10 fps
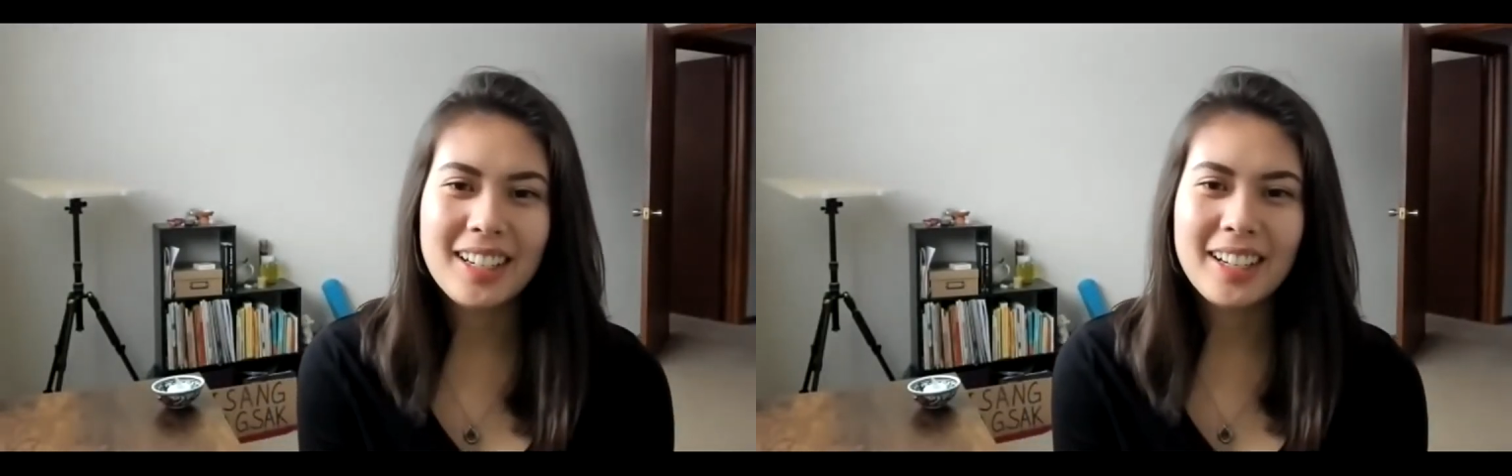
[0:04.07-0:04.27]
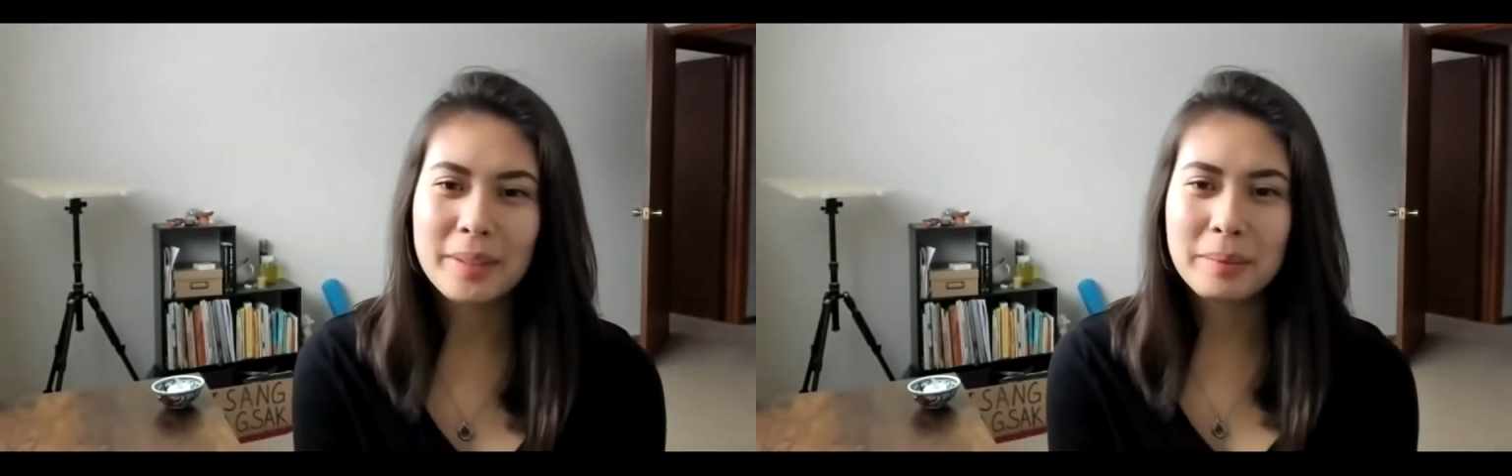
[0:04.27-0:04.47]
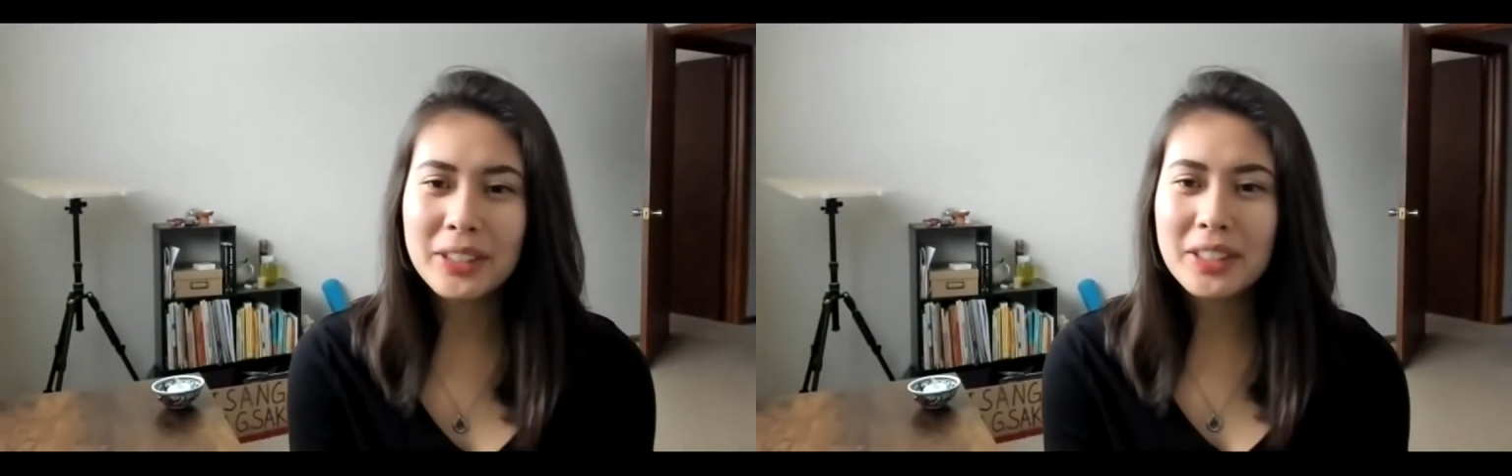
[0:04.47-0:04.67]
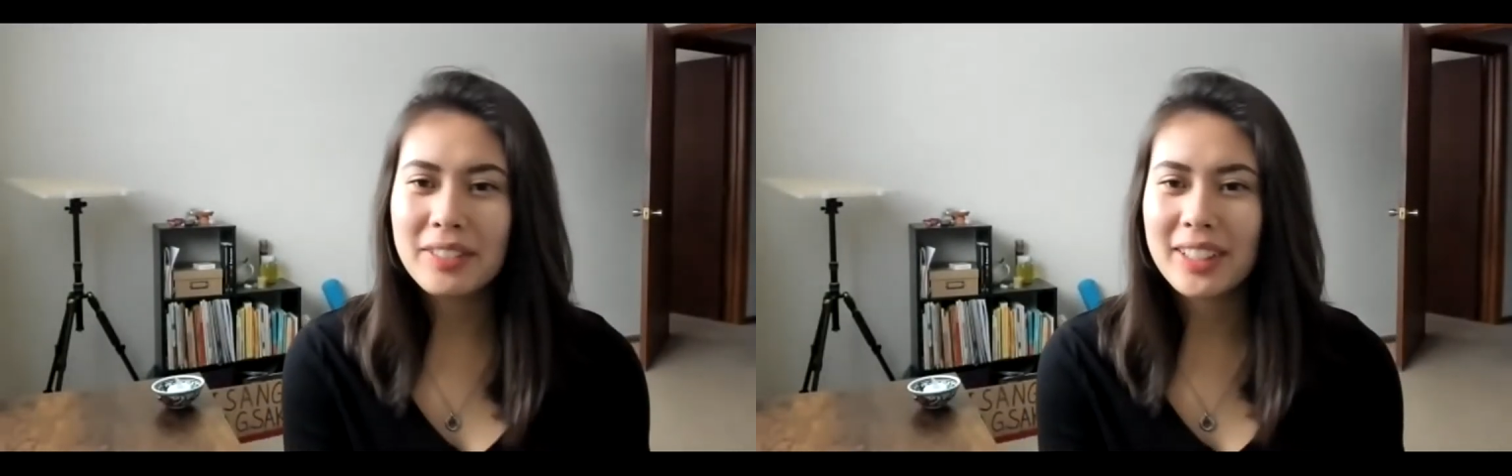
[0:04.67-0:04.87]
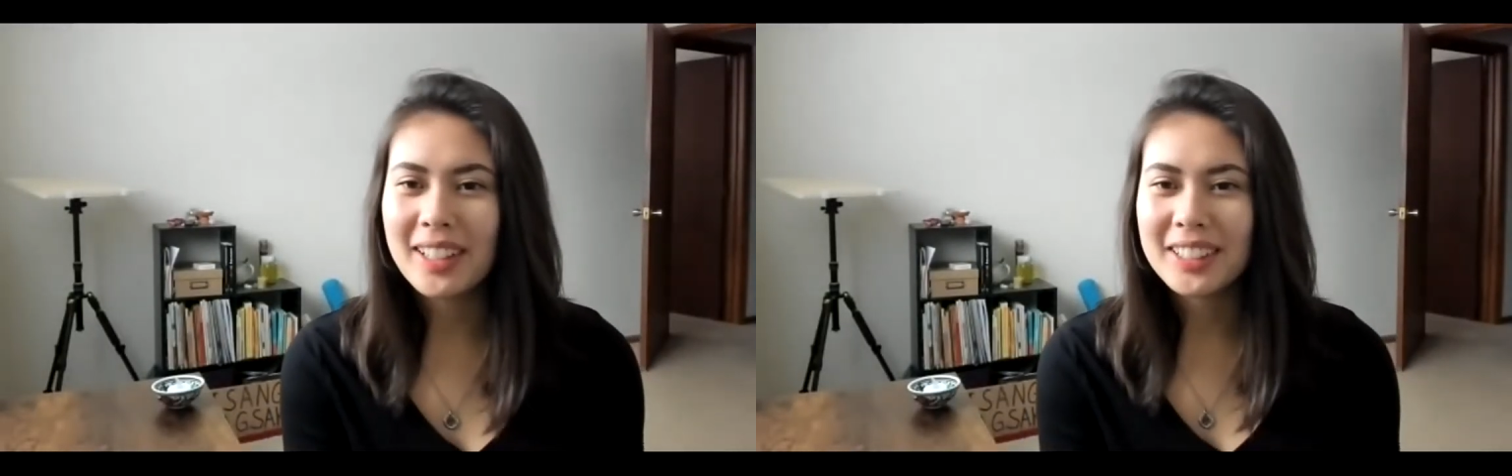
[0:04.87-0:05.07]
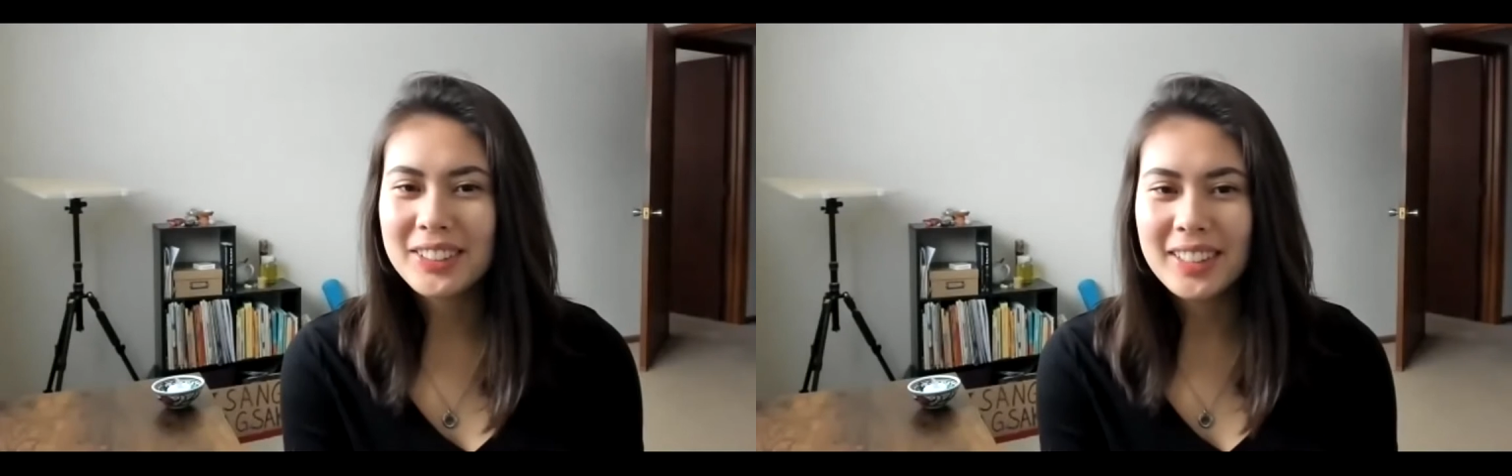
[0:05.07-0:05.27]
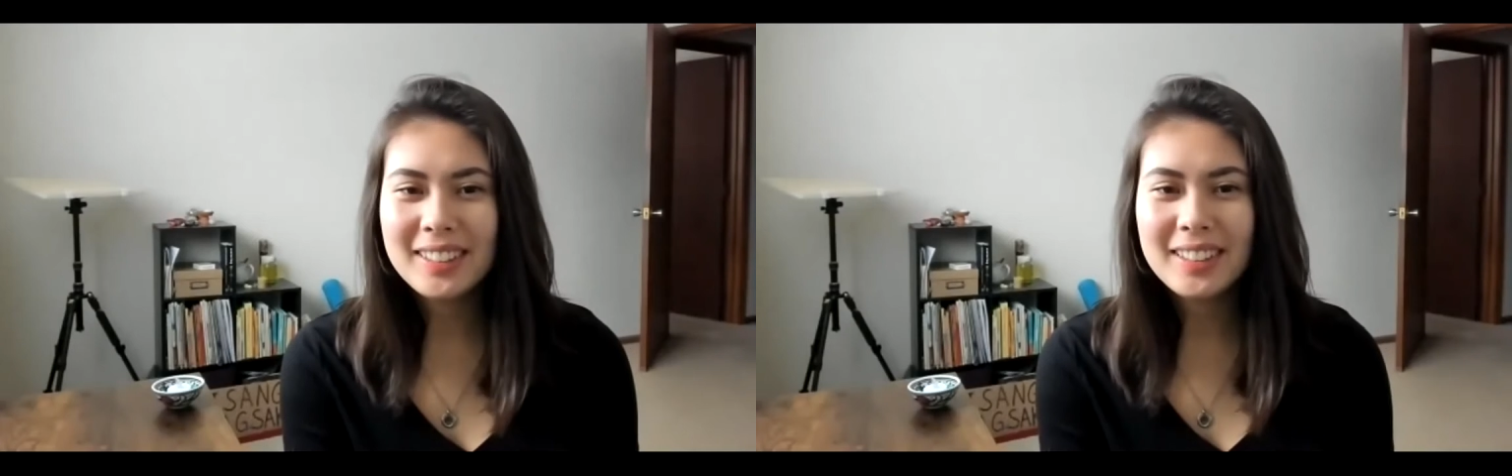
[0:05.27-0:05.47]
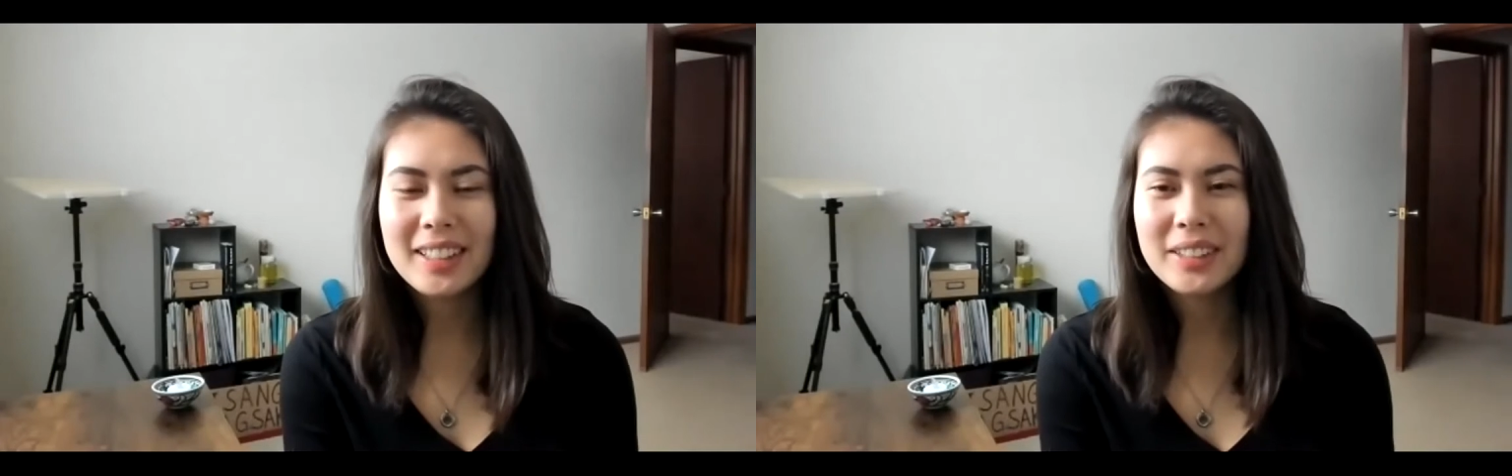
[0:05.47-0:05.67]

I am Nico Van Ostrand.